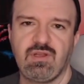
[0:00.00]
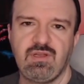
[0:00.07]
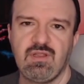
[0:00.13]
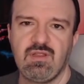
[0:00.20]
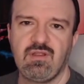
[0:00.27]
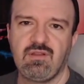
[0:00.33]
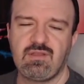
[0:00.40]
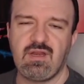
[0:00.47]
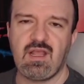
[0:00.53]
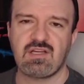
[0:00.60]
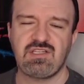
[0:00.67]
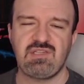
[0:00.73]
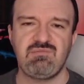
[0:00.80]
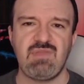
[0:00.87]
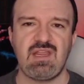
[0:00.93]
One that
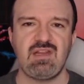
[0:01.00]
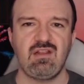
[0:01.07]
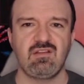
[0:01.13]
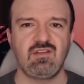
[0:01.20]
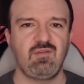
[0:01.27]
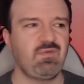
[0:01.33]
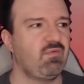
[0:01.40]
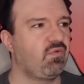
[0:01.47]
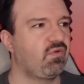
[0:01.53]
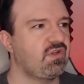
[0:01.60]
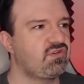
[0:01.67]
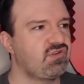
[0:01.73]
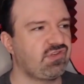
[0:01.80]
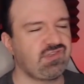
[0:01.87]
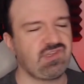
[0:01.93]
actually made it a little bit more
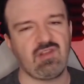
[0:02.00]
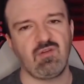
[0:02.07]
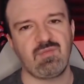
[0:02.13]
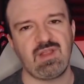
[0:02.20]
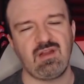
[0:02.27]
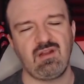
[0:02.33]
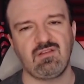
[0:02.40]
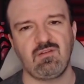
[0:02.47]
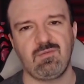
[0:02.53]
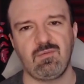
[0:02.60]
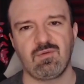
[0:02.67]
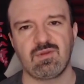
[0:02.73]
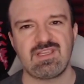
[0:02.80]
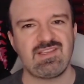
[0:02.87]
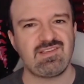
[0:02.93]
interesting or made it a little bit
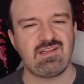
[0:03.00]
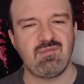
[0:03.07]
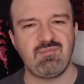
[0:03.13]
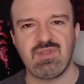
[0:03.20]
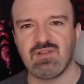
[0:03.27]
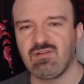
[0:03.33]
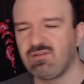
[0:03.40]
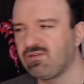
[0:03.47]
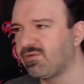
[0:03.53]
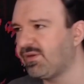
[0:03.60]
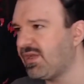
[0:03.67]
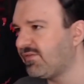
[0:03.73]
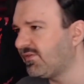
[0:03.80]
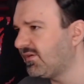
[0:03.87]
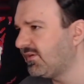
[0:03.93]
more easy to build or
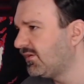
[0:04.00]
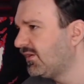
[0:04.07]
whatever.